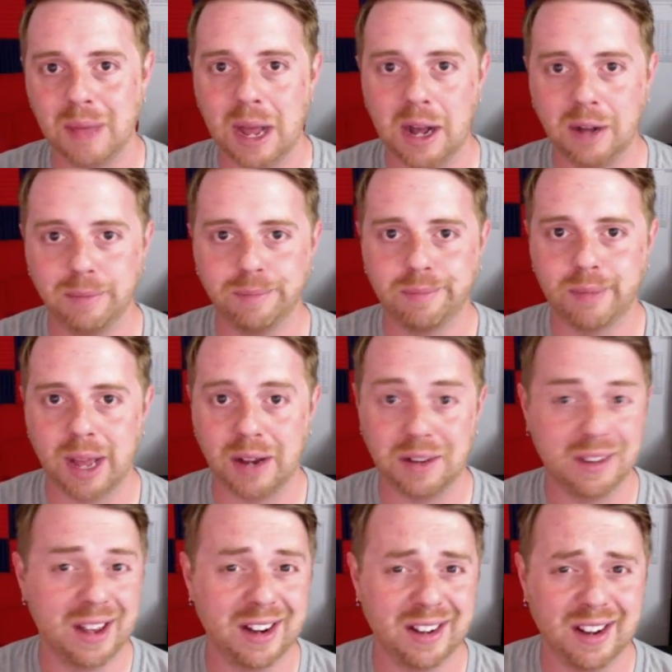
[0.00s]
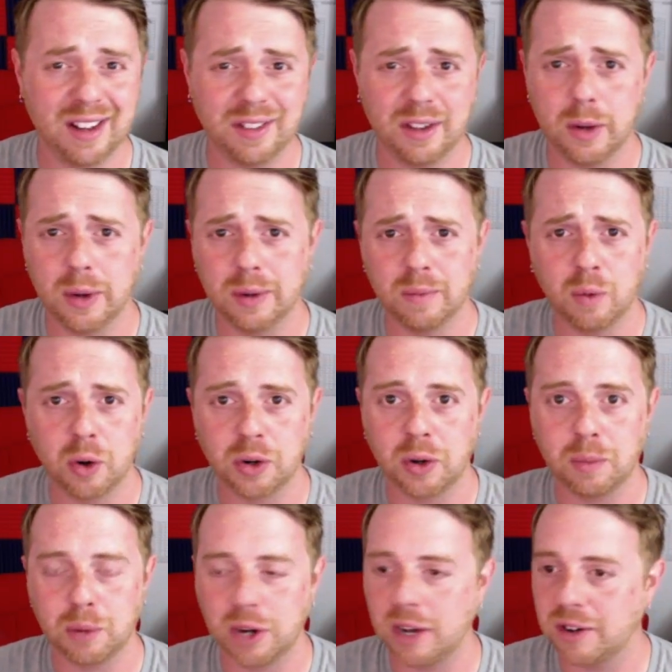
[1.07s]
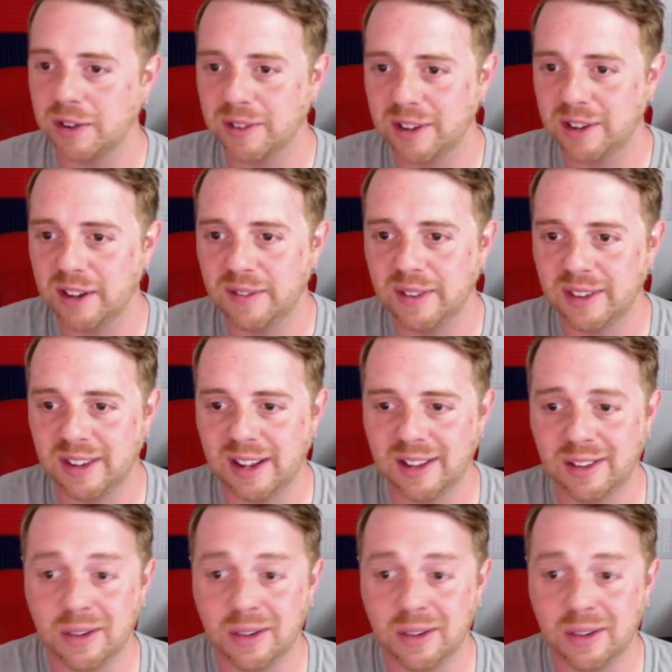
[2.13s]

I decided not to do it and worked on production stuff instead.